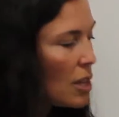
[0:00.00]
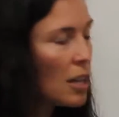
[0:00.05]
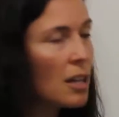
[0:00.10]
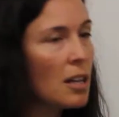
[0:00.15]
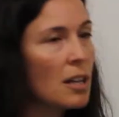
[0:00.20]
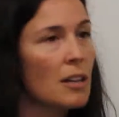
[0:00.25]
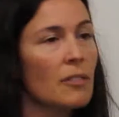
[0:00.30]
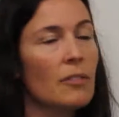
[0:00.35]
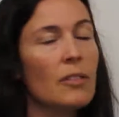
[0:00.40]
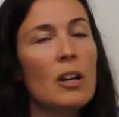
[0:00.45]

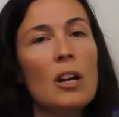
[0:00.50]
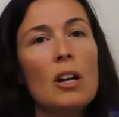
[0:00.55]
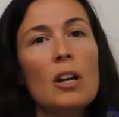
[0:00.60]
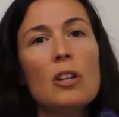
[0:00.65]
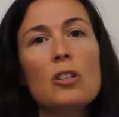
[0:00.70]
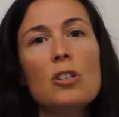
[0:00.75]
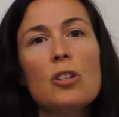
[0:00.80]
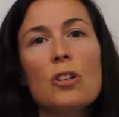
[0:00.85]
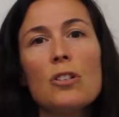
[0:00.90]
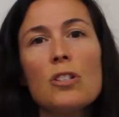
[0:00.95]
of
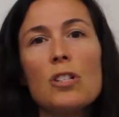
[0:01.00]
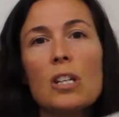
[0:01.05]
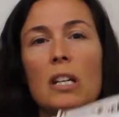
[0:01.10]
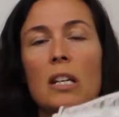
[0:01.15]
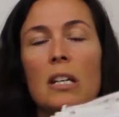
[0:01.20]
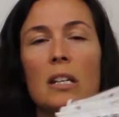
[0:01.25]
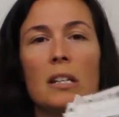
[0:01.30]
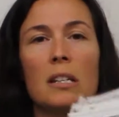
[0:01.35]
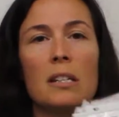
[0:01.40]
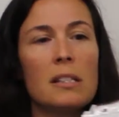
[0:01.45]

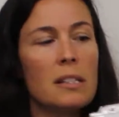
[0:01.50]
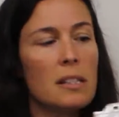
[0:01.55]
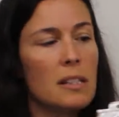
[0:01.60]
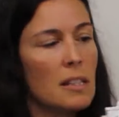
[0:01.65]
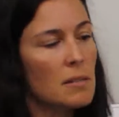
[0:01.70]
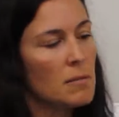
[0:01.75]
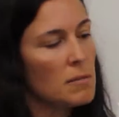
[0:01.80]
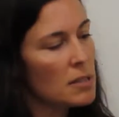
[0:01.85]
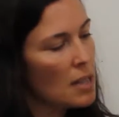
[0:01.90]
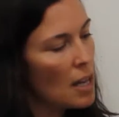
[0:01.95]
churches.
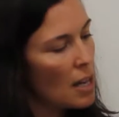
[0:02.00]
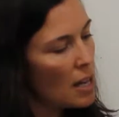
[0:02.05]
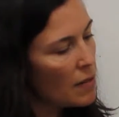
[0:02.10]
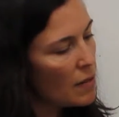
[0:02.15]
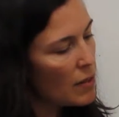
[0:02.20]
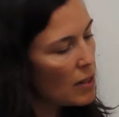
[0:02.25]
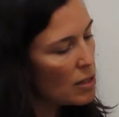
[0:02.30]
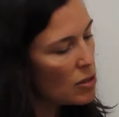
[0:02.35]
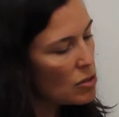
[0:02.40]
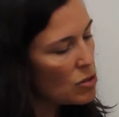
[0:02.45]
This one's kind of
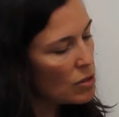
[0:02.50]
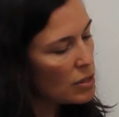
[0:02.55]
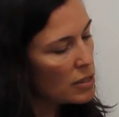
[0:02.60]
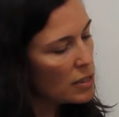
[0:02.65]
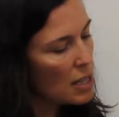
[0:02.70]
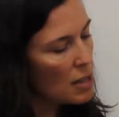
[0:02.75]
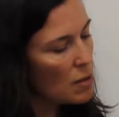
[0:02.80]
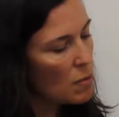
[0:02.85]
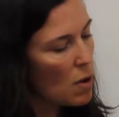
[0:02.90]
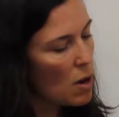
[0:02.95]
an
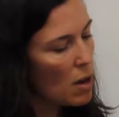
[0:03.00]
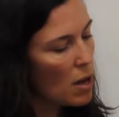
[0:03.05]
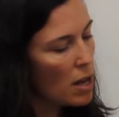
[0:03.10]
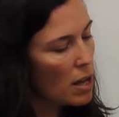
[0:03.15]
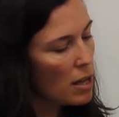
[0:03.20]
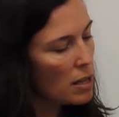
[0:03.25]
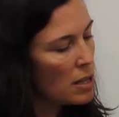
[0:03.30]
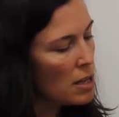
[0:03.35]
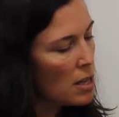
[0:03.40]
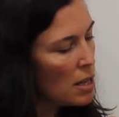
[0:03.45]
interesting
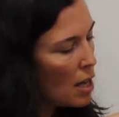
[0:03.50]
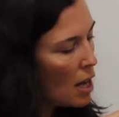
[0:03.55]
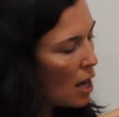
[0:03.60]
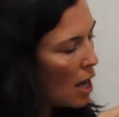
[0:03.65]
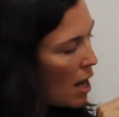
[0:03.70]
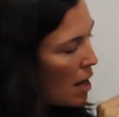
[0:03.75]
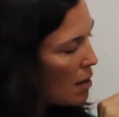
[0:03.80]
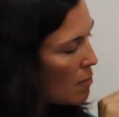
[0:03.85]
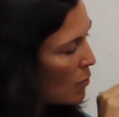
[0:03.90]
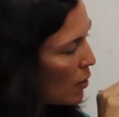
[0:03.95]
one
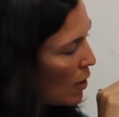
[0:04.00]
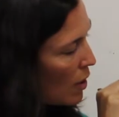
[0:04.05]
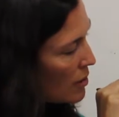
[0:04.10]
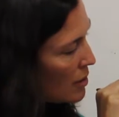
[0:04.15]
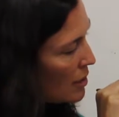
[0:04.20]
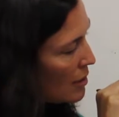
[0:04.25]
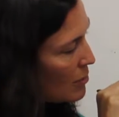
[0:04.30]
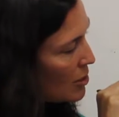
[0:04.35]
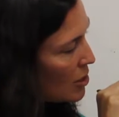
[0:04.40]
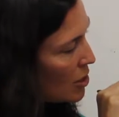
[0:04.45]
where it
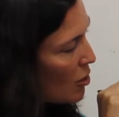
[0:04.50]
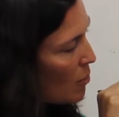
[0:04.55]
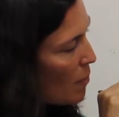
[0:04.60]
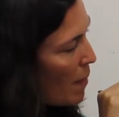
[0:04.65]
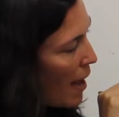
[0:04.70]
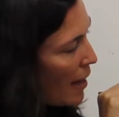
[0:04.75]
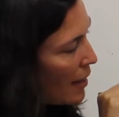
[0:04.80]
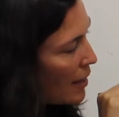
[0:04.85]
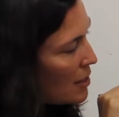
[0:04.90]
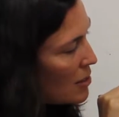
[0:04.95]
seems to go
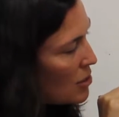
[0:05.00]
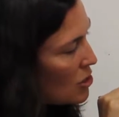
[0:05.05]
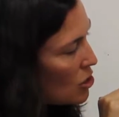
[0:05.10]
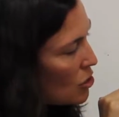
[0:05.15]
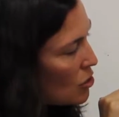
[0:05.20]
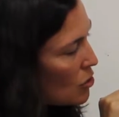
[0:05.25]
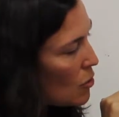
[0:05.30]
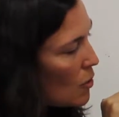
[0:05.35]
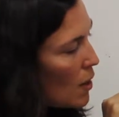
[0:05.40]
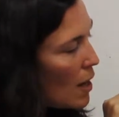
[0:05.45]
back
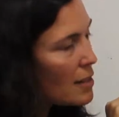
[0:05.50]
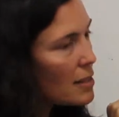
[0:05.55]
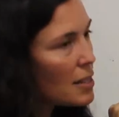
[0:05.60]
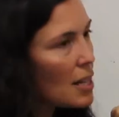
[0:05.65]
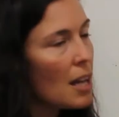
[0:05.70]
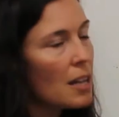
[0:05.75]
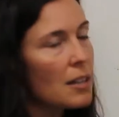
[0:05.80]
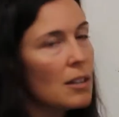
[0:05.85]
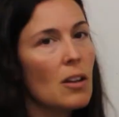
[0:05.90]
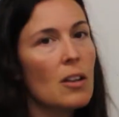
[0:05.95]
into a
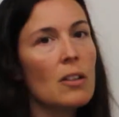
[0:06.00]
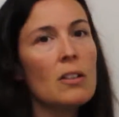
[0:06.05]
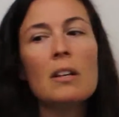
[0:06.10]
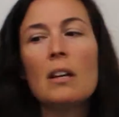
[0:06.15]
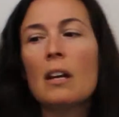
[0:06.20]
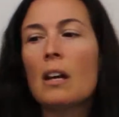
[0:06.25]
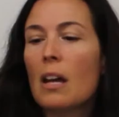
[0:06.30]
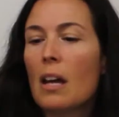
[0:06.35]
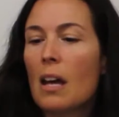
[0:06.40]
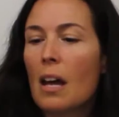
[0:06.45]
tunnel.
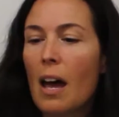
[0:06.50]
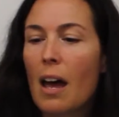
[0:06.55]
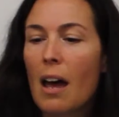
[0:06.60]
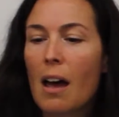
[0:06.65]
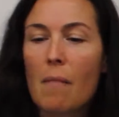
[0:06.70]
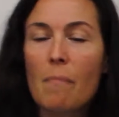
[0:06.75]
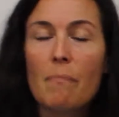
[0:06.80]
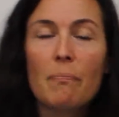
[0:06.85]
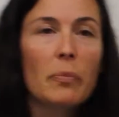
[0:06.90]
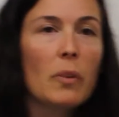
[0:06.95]

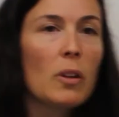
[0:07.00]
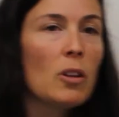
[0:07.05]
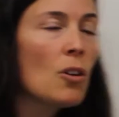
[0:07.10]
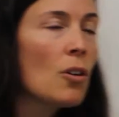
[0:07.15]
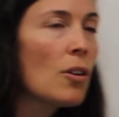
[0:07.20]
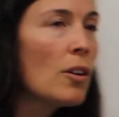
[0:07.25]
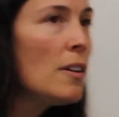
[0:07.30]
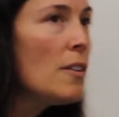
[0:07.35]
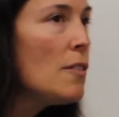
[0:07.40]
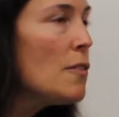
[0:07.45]
You're going to